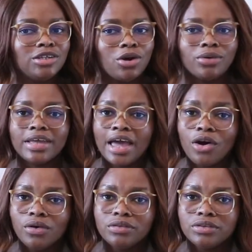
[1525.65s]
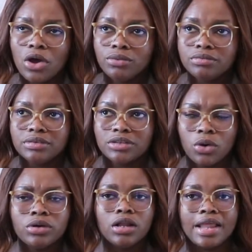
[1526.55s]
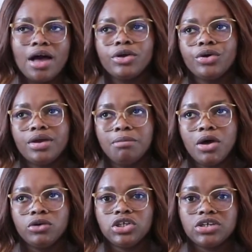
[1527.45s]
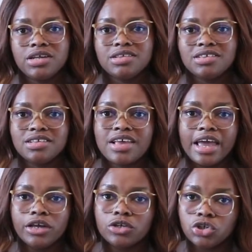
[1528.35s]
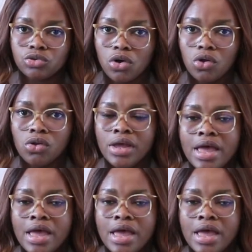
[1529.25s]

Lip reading: Don't allow your emotions to take control.